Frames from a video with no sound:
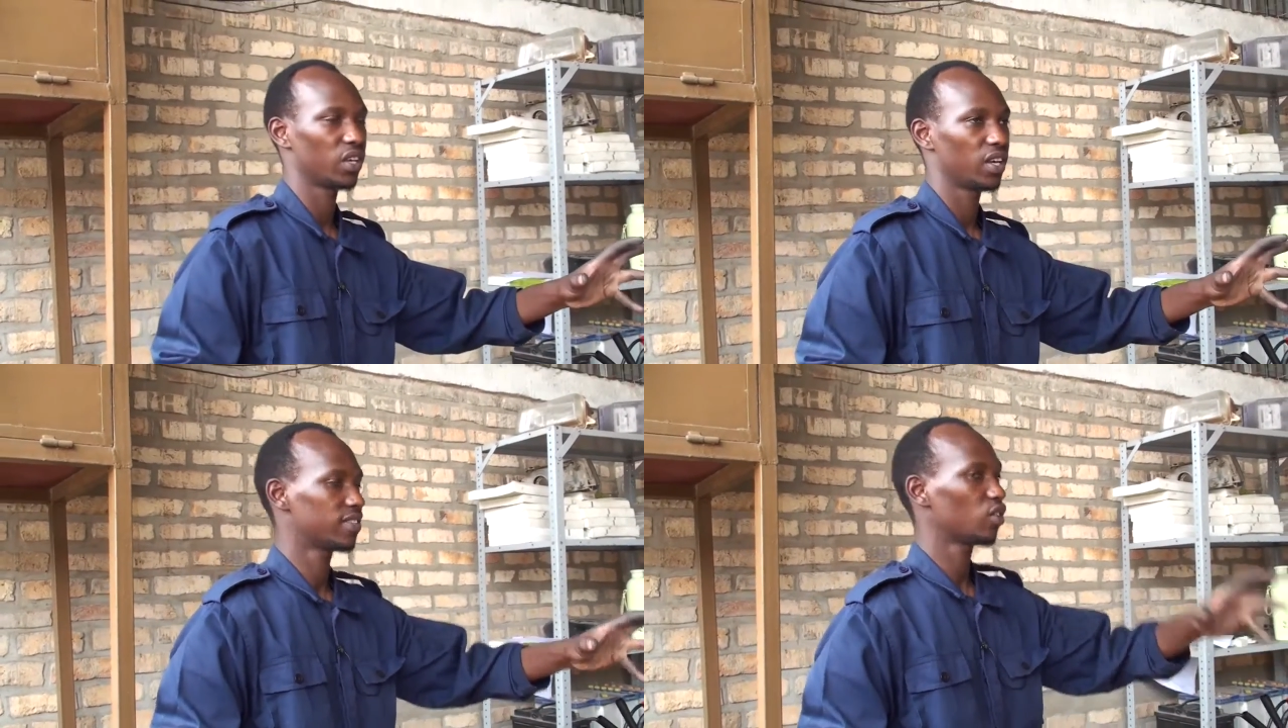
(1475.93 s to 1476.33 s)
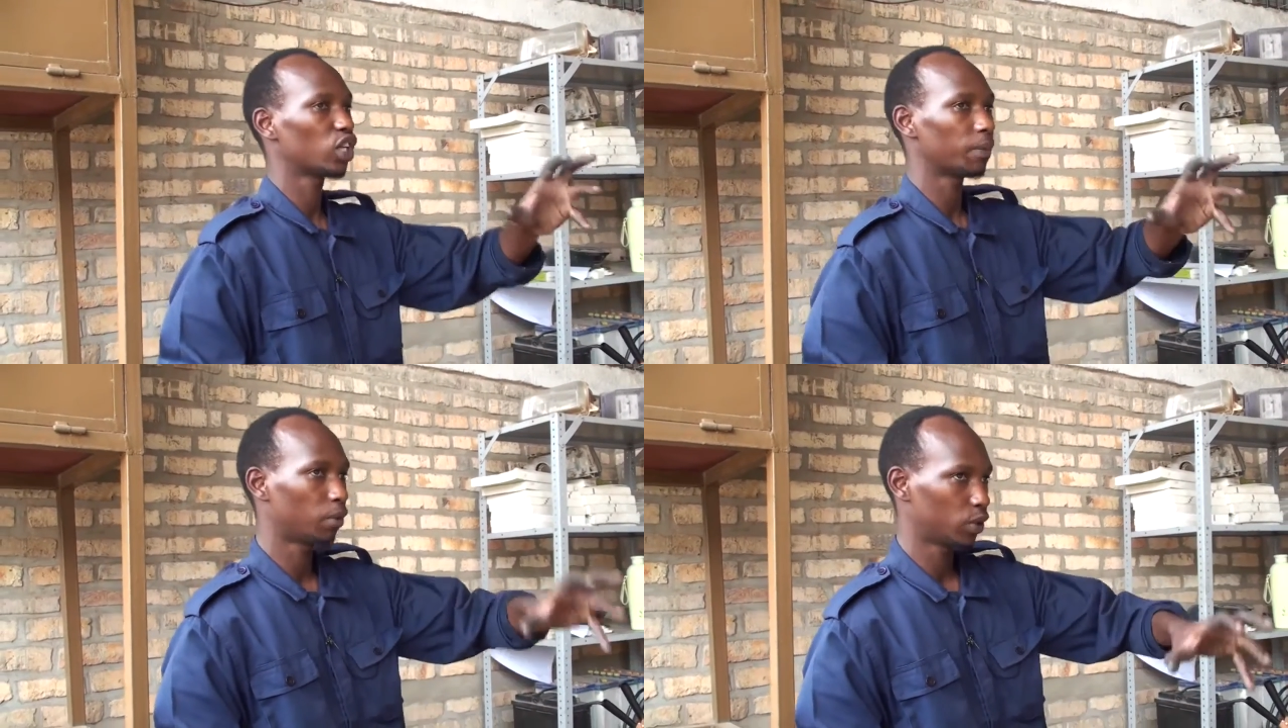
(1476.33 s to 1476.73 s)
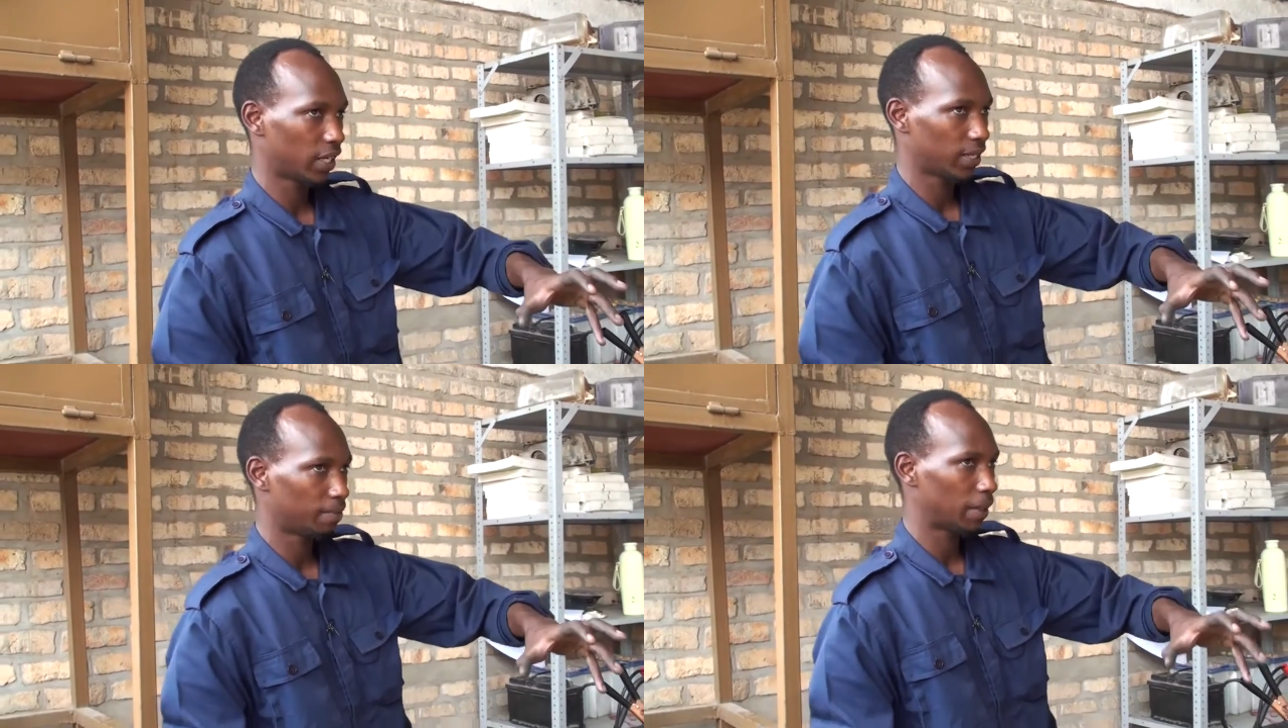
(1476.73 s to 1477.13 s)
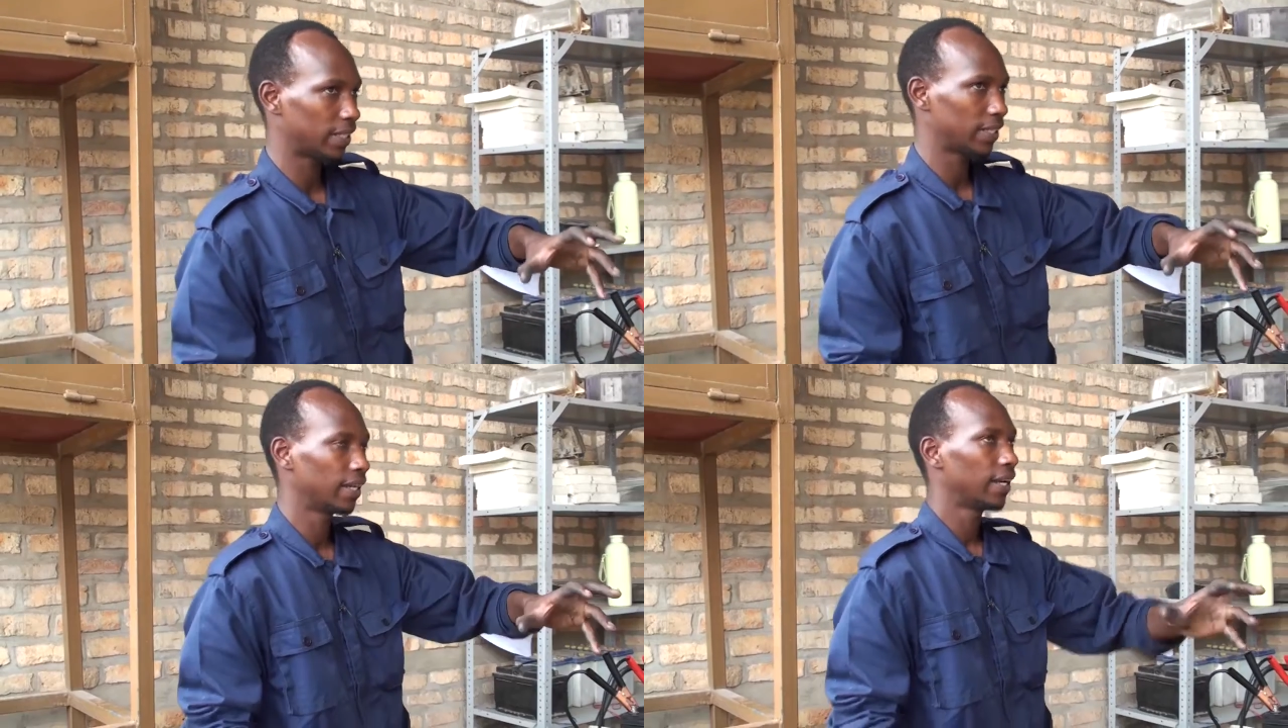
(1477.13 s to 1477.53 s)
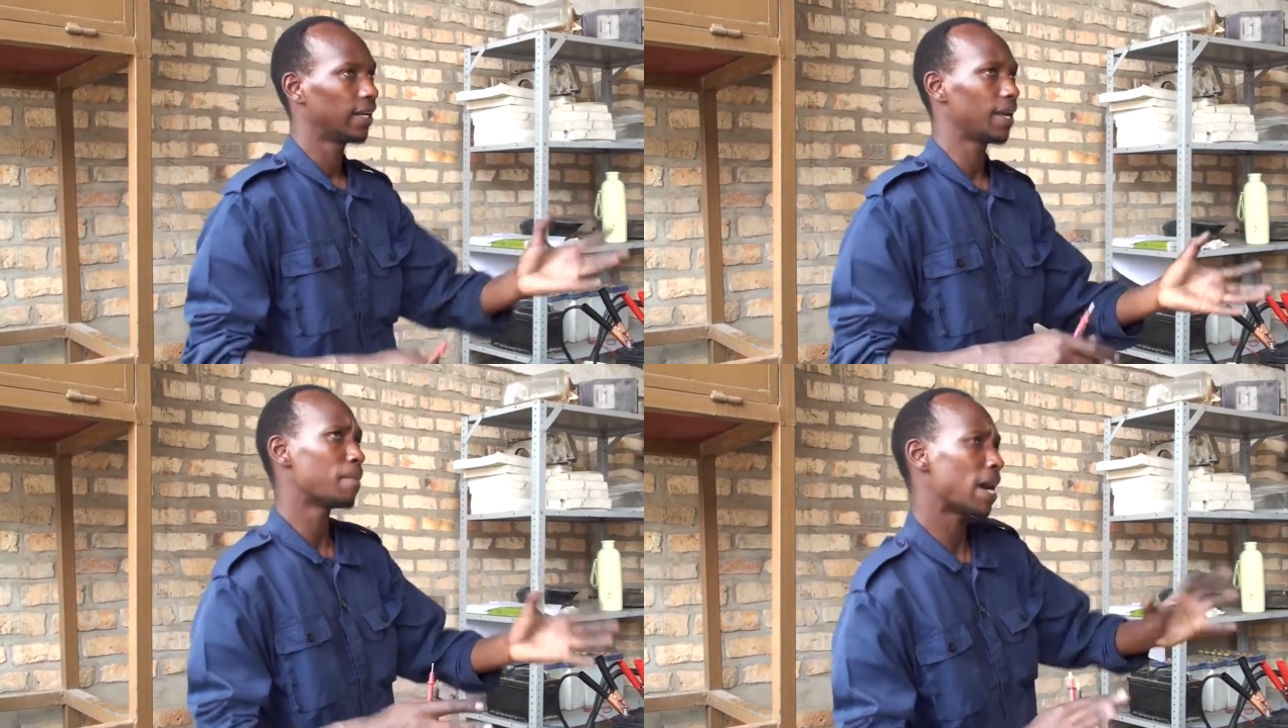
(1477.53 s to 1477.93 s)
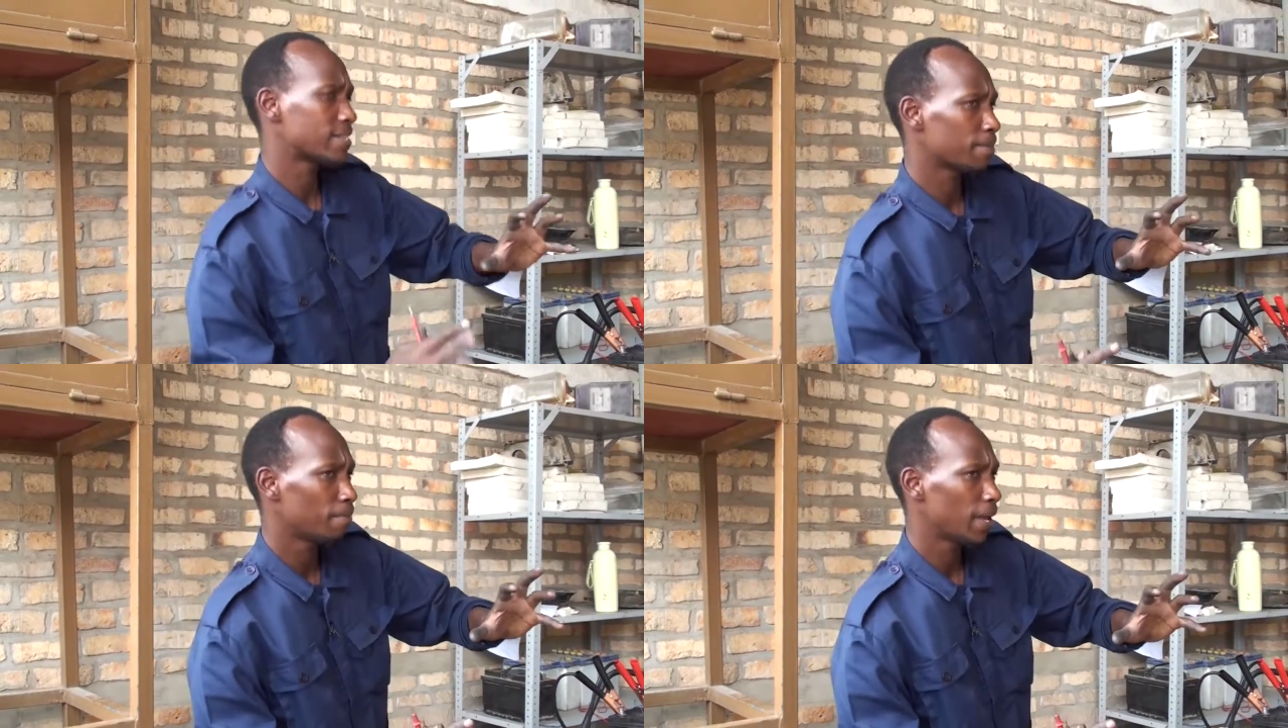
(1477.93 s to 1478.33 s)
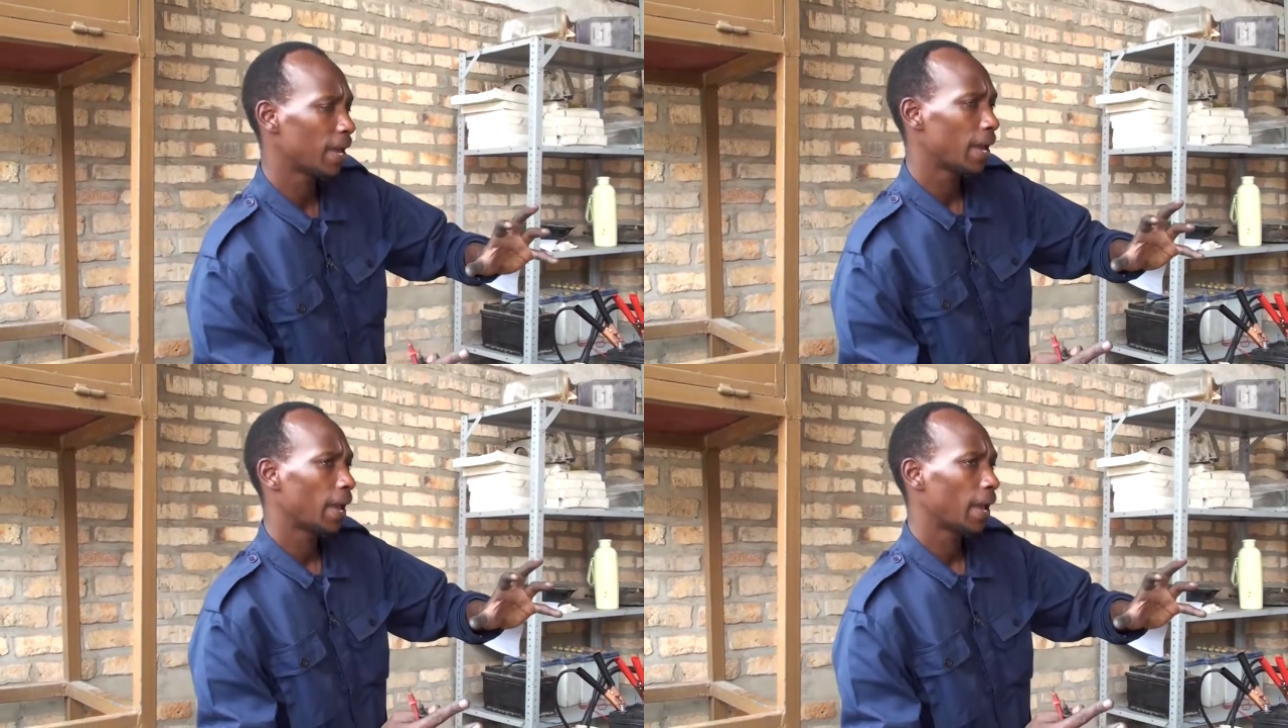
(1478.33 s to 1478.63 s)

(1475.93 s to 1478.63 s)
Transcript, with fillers: is not important, but they must be